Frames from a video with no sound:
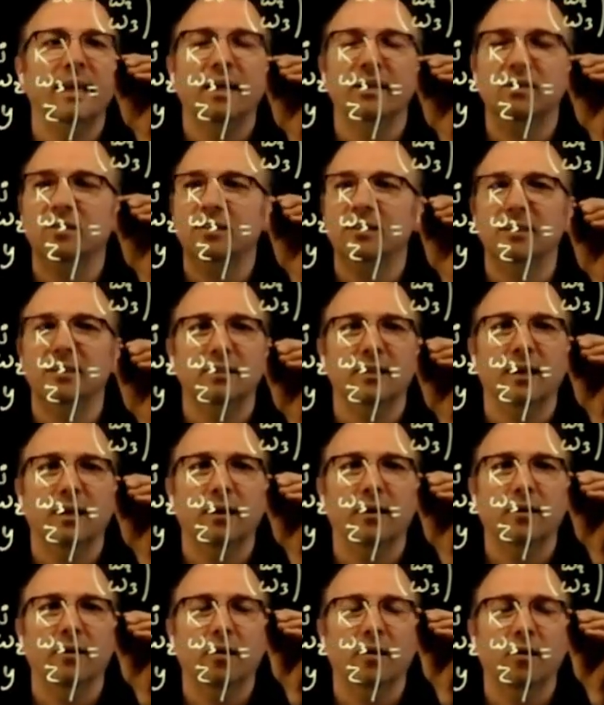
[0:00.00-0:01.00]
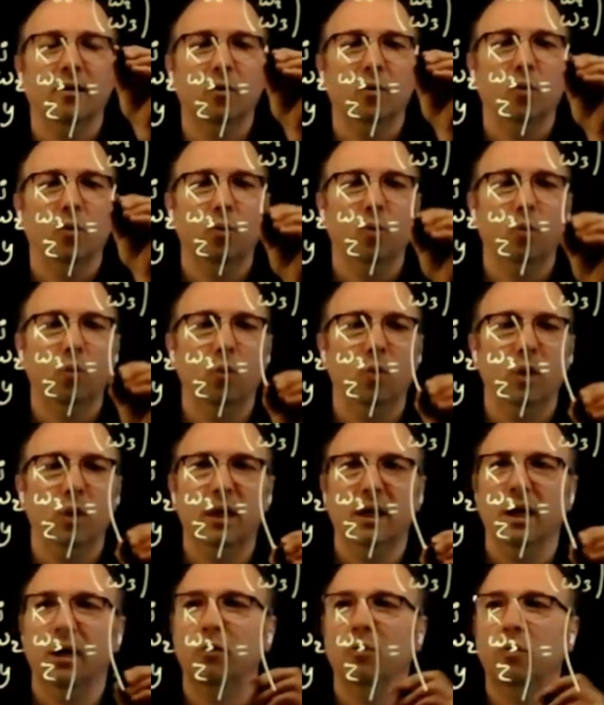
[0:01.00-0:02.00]
that's,
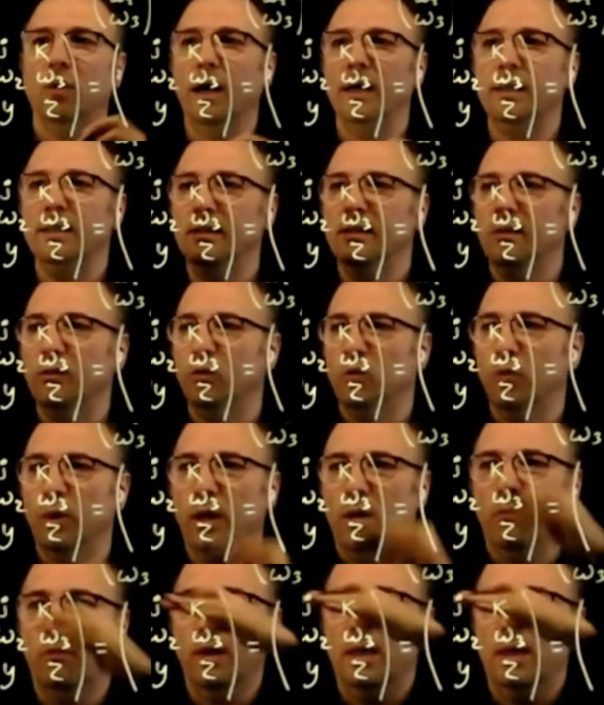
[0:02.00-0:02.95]
we can write it this way.